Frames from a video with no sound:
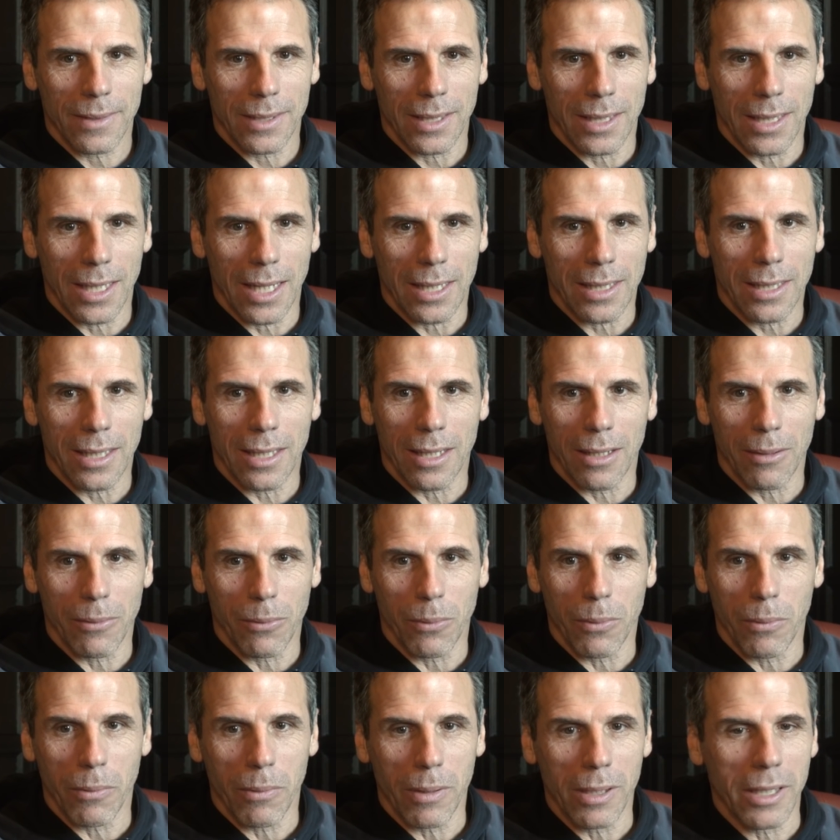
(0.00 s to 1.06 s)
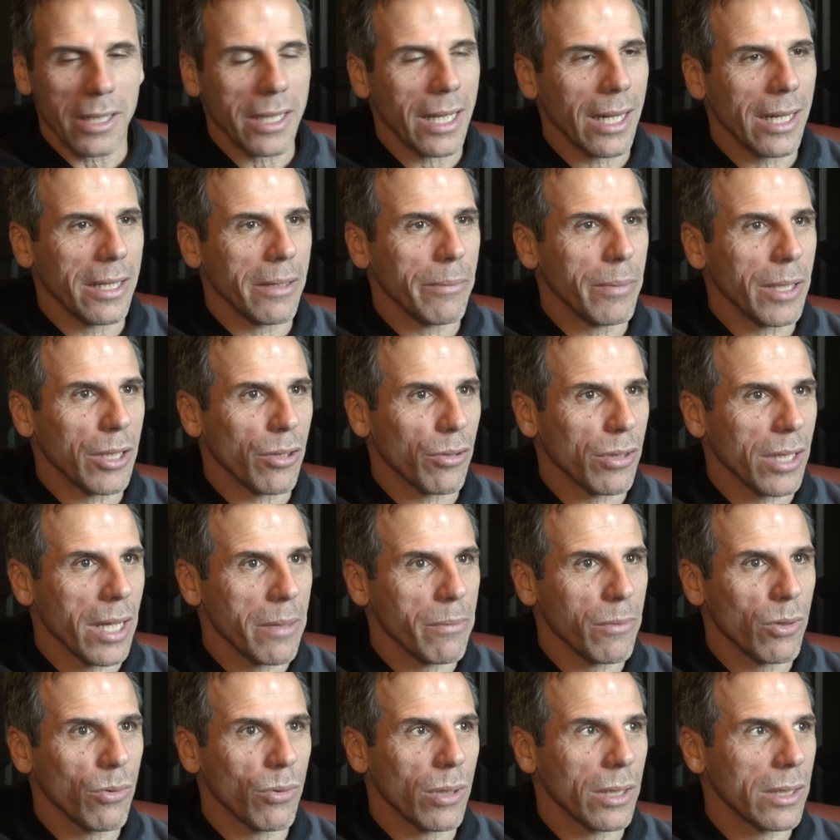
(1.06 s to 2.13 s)
we will need a little bit of
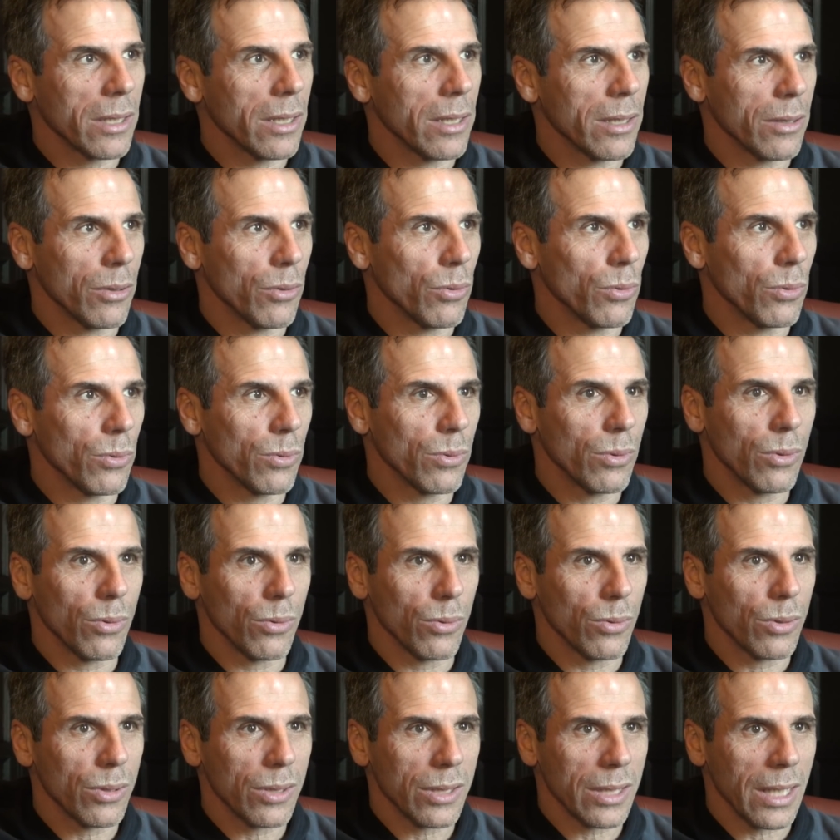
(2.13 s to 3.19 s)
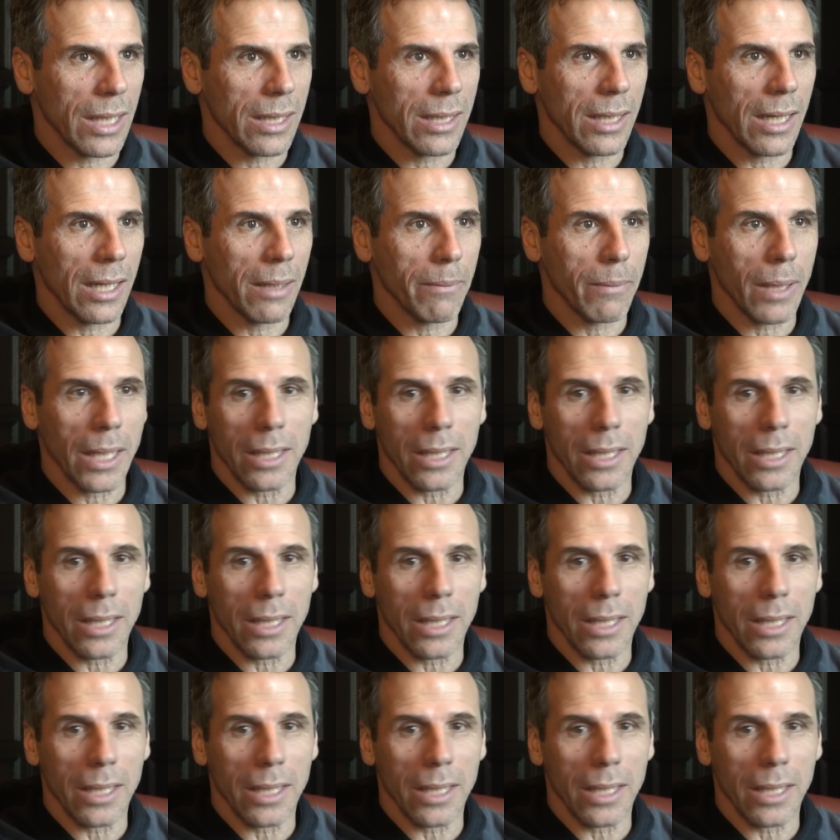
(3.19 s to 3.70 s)
time to settle.